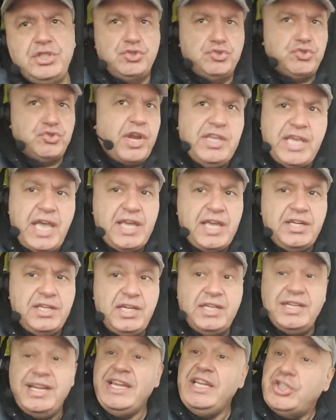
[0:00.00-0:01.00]
great
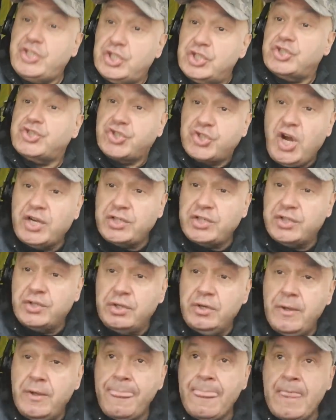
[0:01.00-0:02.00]
editing, and he's a trucker.